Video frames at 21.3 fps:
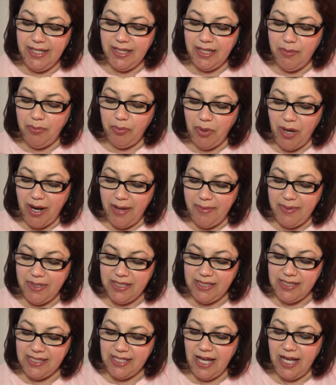The
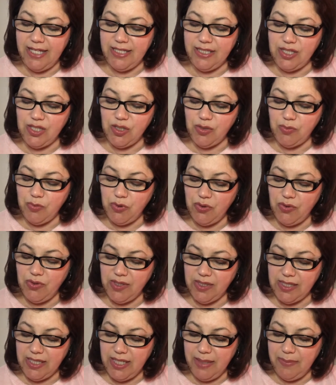priming side
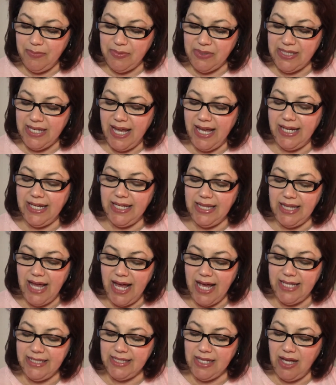smooths lips and
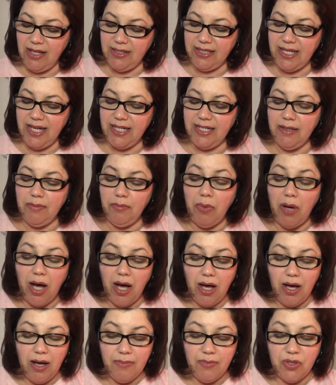glides on like a
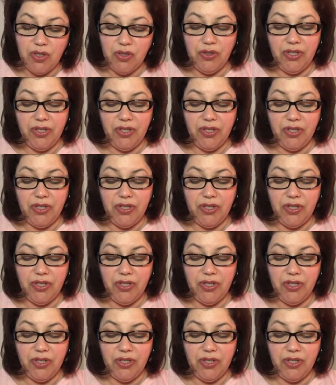balm,